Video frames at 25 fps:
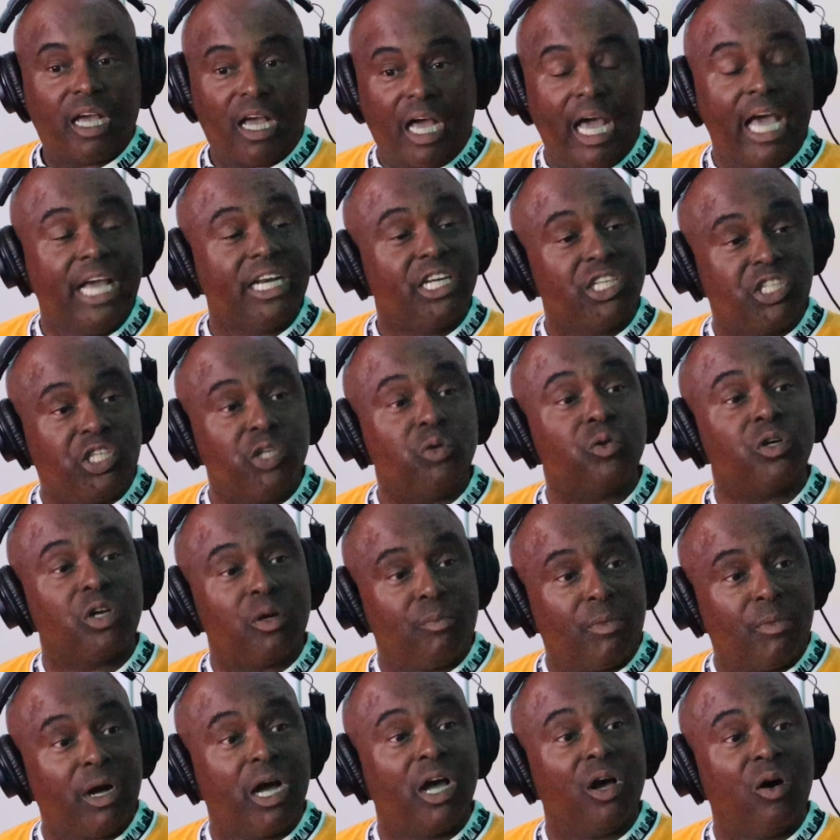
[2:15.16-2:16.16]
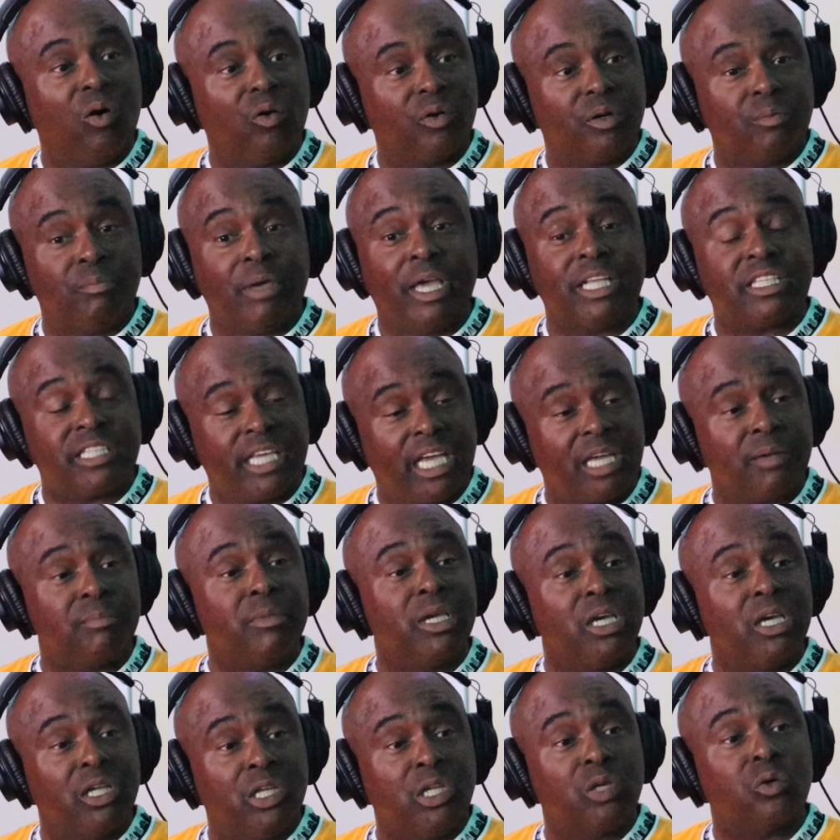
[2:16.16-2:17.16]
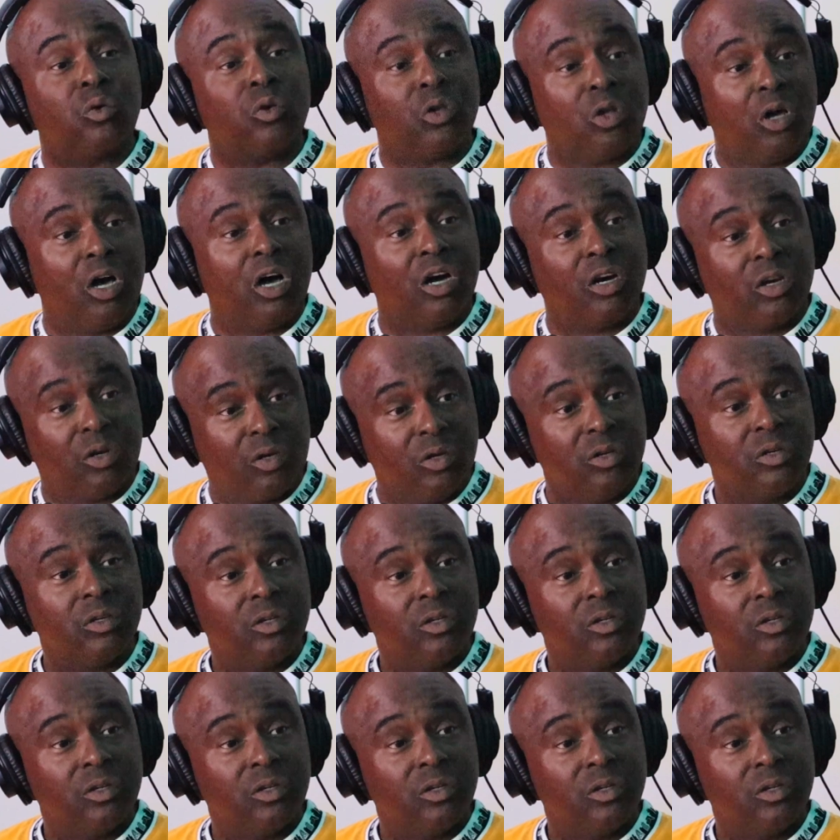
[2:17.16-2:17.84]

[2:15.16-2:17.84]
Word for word: I had to do it on my own. It may mm. take me a little longer.